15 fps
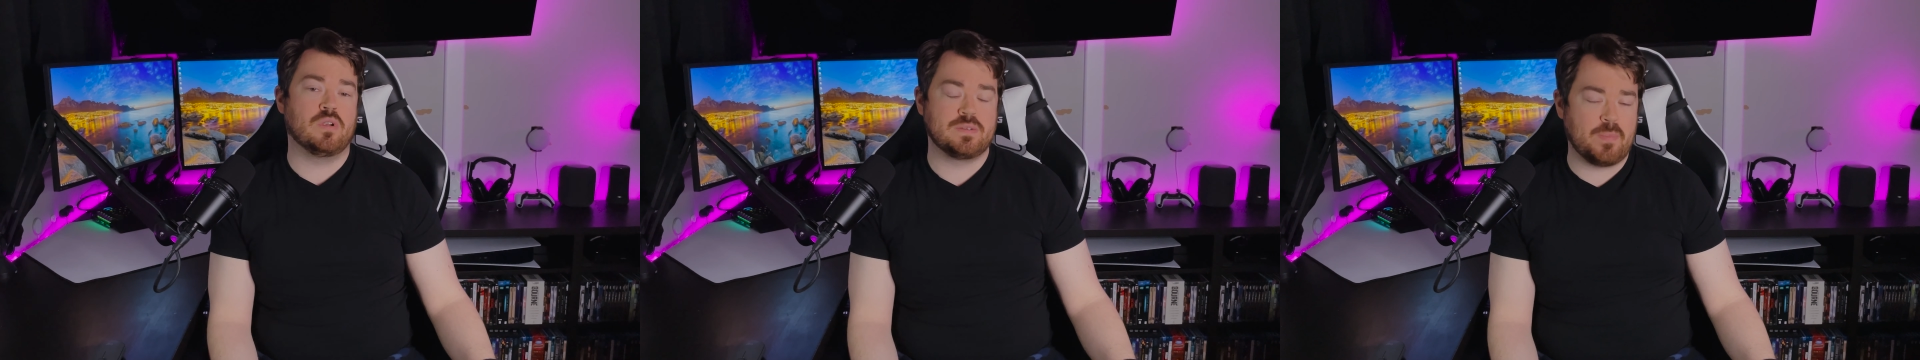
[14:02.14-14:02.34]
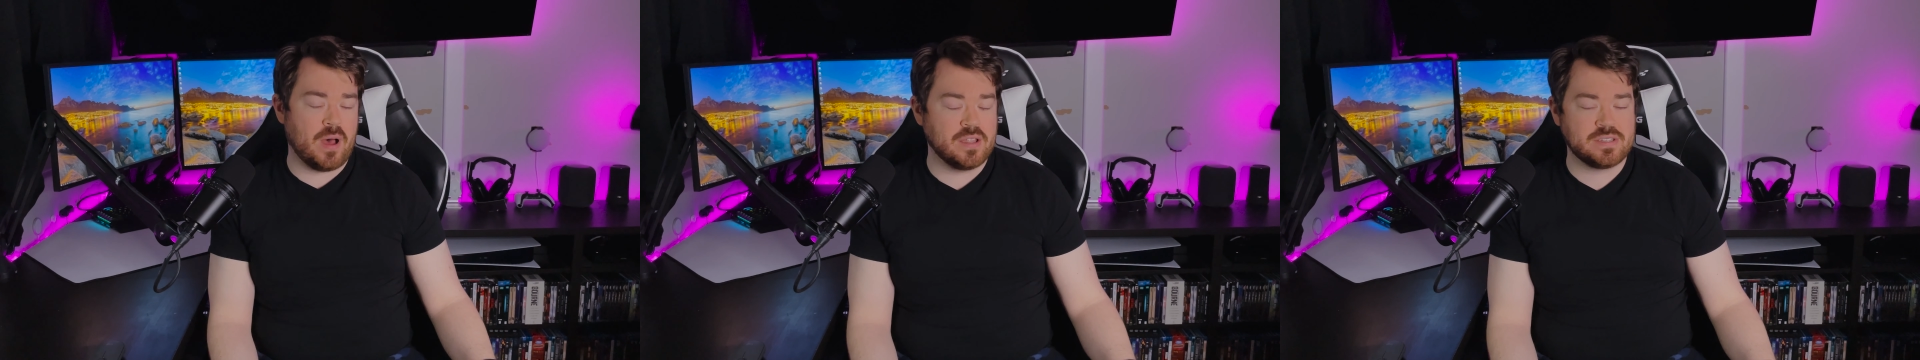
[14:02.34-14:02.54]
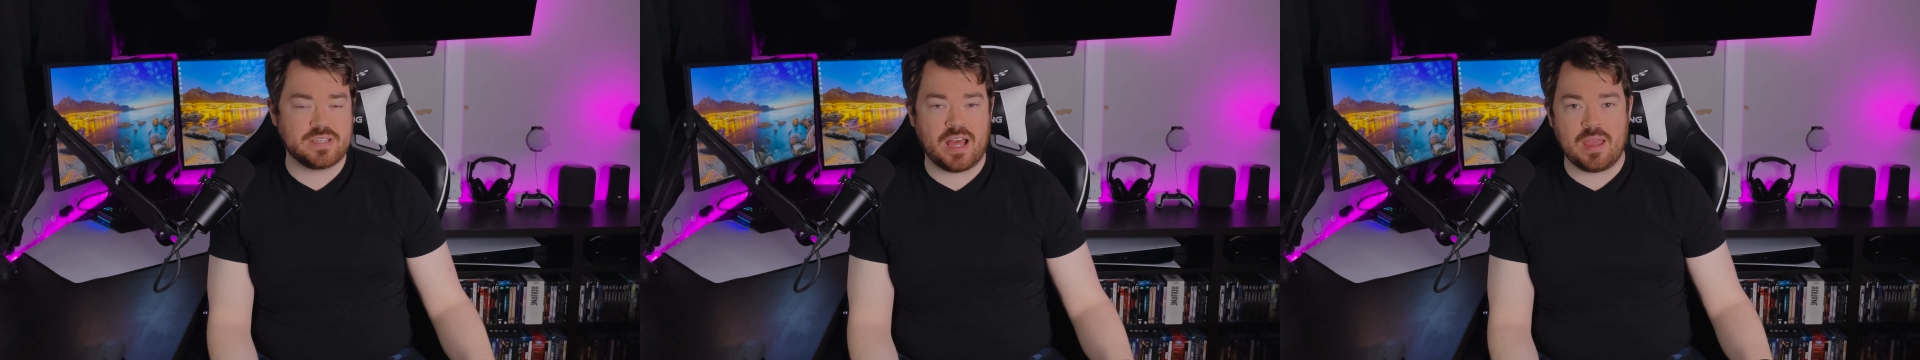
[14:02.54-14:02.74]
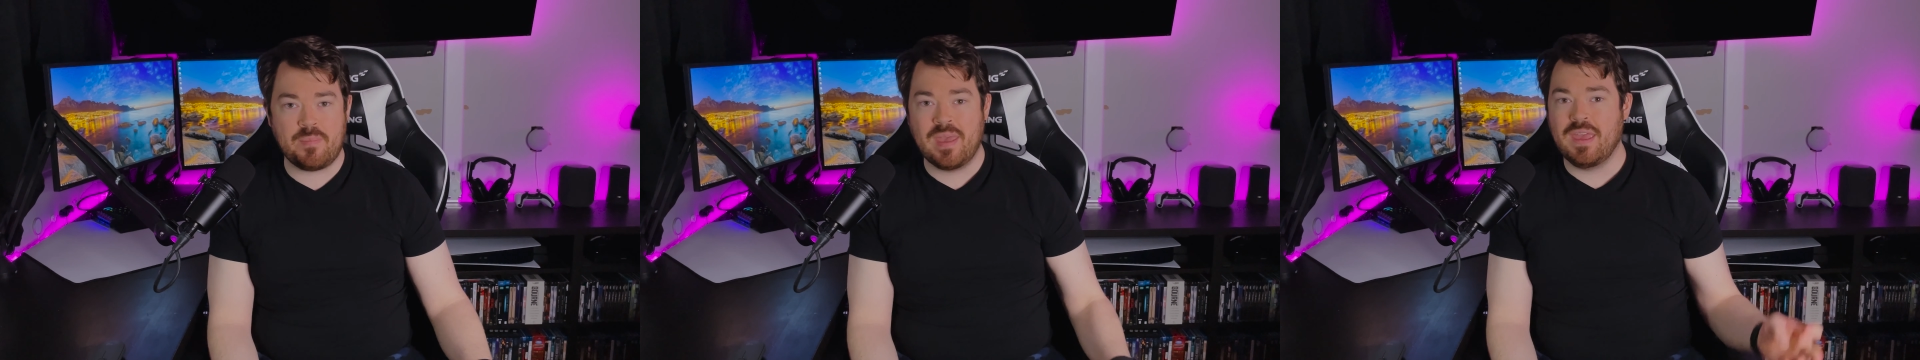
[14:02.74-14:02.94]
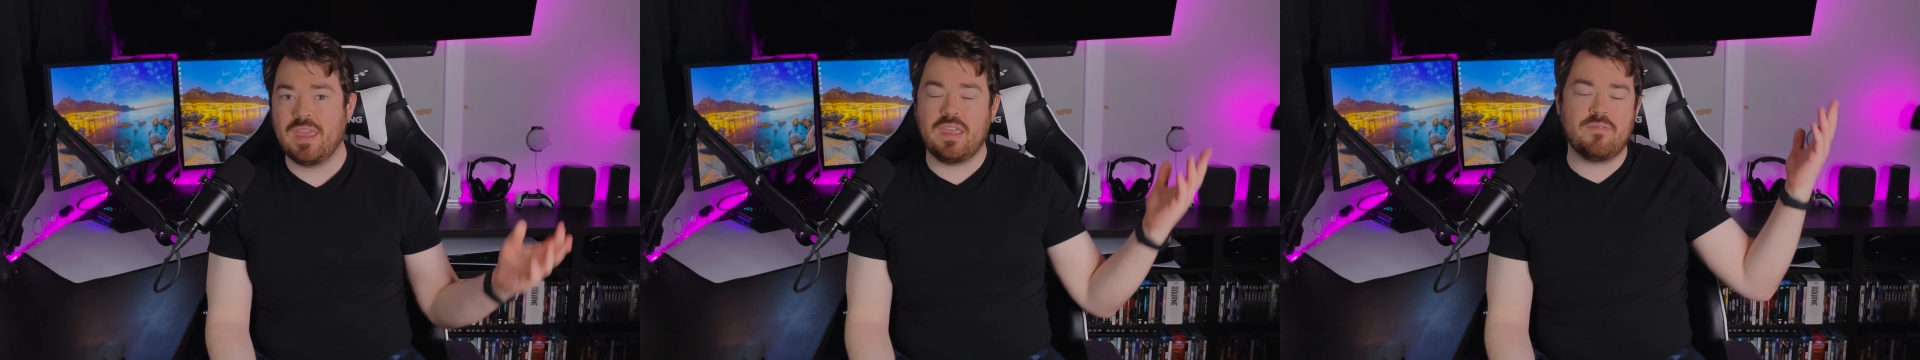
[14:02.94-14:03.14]
response time,
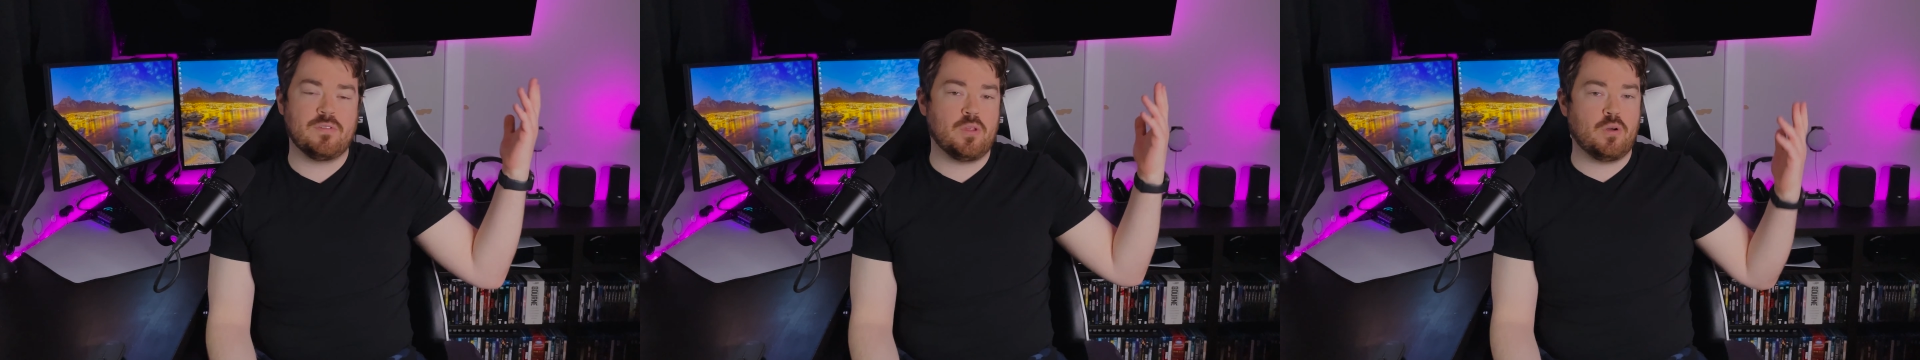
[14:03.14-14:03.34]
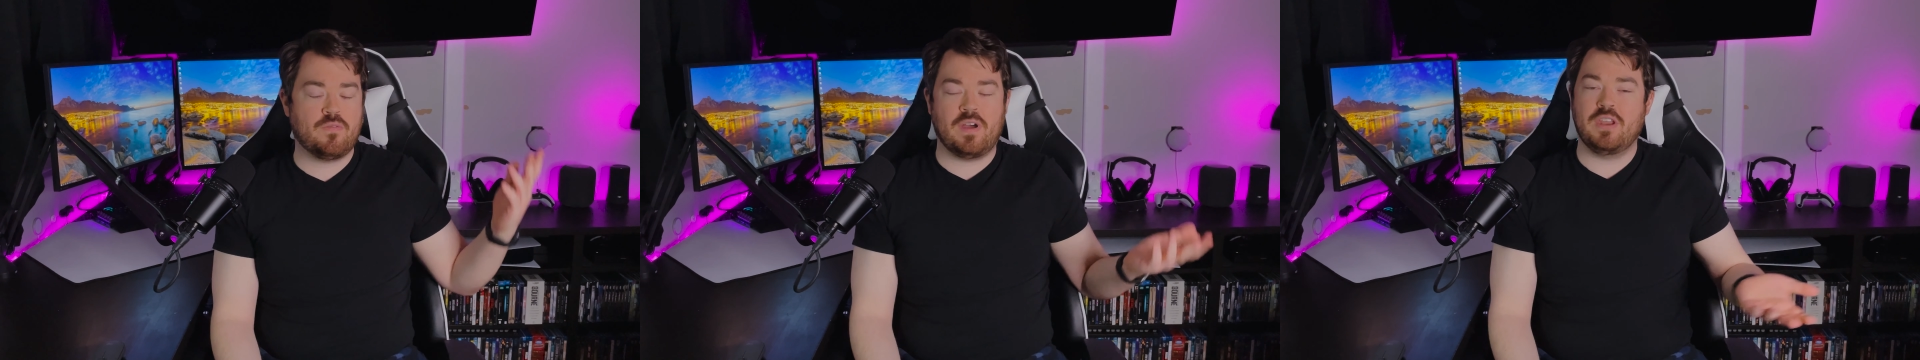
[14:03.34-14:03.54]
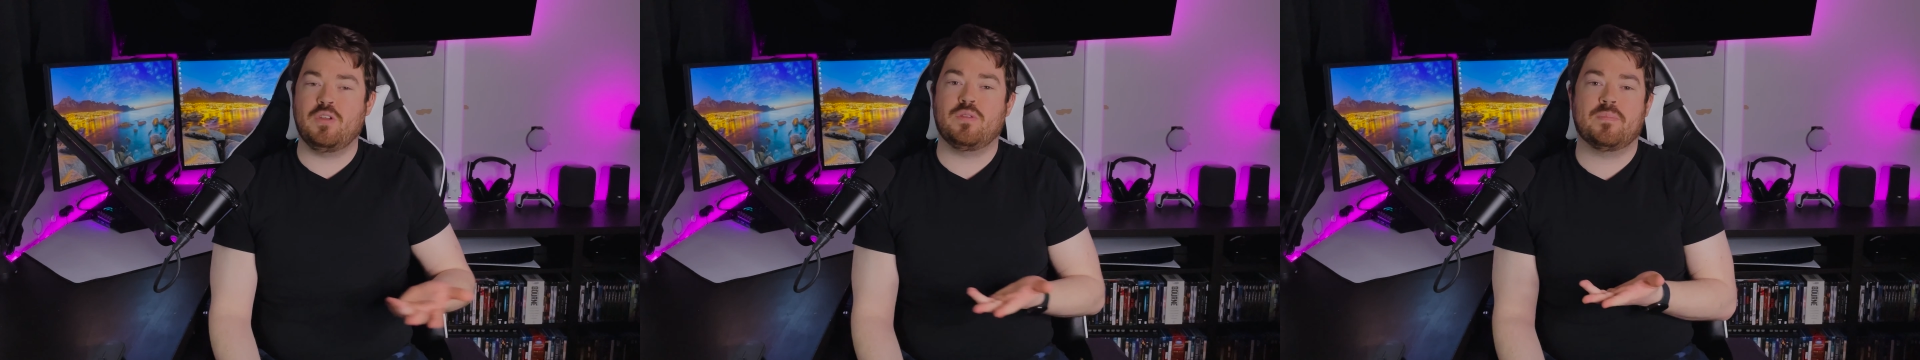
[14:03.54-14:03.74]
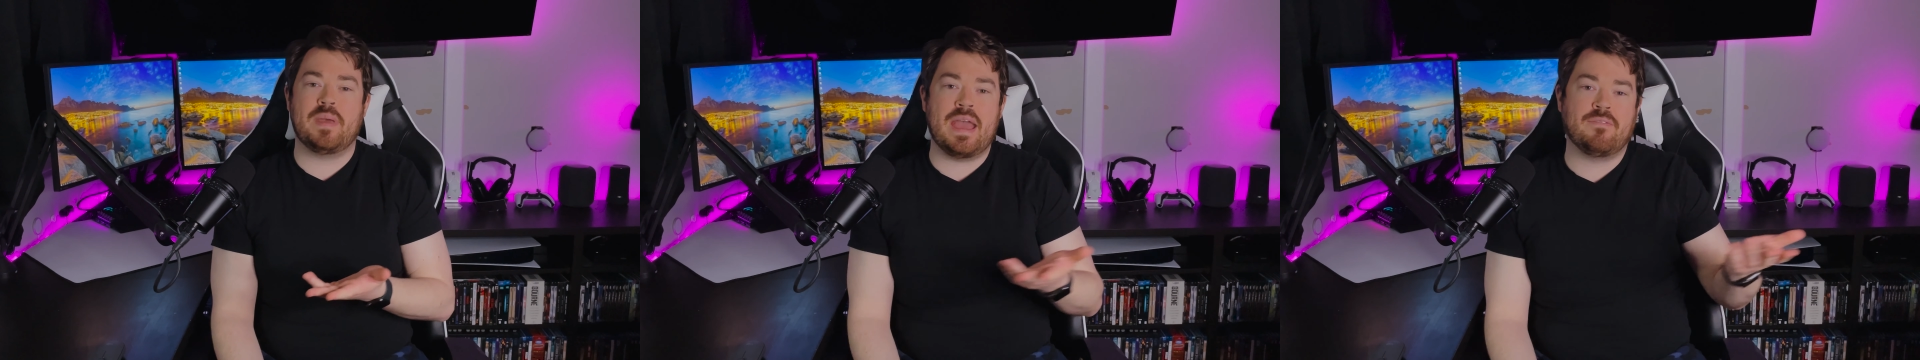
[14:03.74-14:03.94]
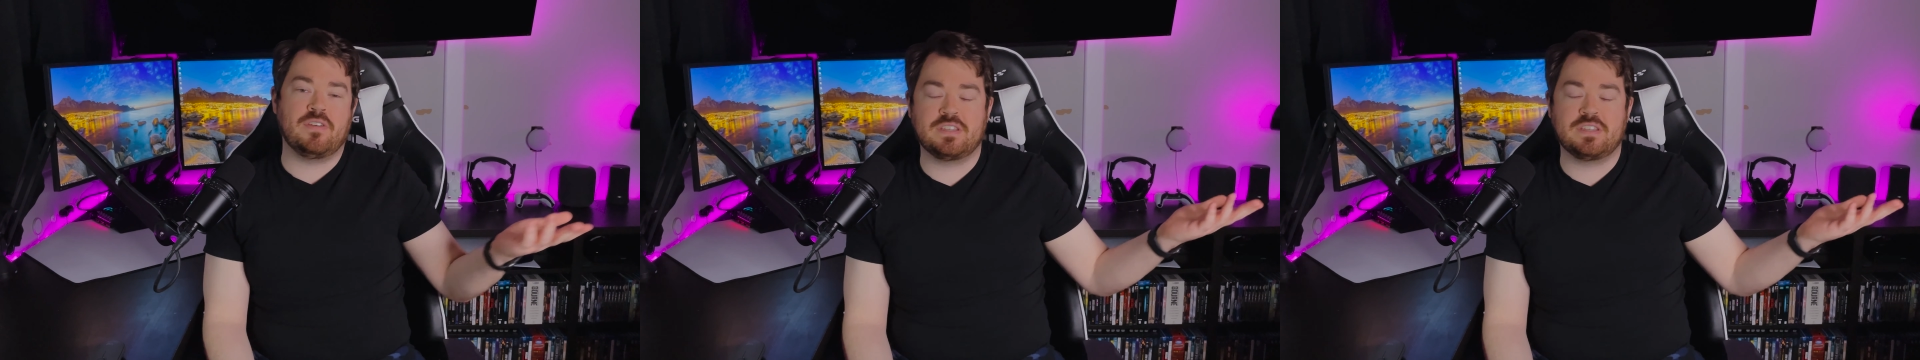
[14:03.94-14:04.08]
even though if I do the math,